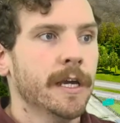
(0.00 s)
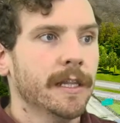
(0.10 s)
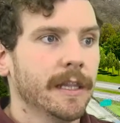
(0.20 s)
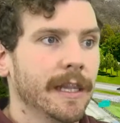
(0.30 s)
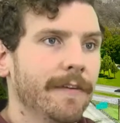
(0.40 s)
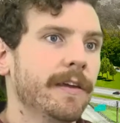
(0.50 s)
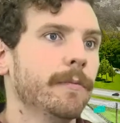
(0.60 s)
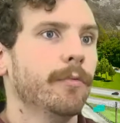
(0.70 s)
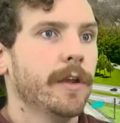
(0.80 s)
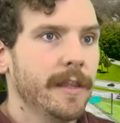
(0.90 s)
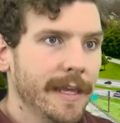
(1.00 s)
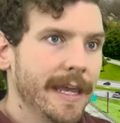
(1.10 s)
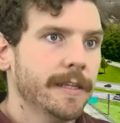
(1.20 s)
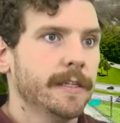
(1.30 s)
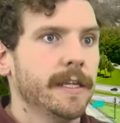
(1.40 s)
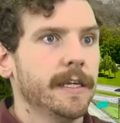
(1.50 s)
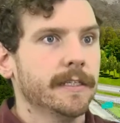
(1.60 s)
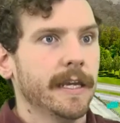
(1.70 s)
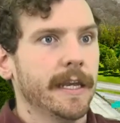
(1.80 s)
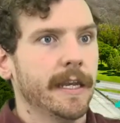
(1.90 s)
living, breathing
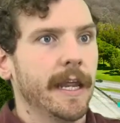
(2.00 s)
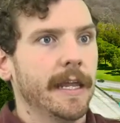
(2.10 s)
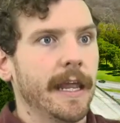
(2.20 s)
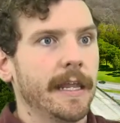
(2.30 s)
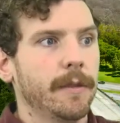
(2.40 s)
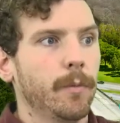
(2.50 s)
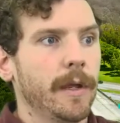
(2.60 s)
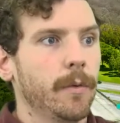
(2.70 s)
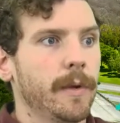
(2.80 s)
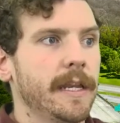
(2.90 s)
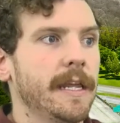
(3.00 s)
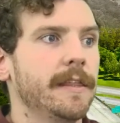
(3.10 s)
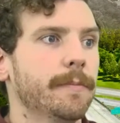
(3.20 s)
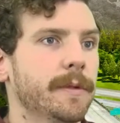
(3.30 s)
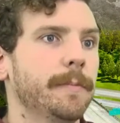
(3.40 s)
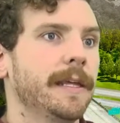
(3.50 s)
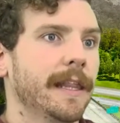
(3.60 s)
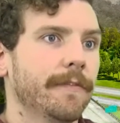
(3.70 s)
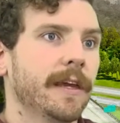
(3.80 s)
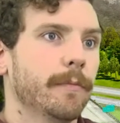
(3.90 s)
entities, and we need them to be
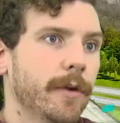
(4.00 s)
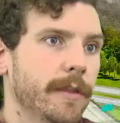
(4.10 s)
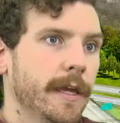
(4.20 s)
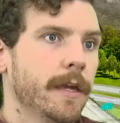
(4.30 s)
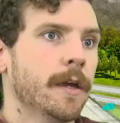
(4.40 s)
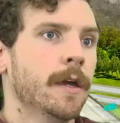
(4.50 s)
living and breathing.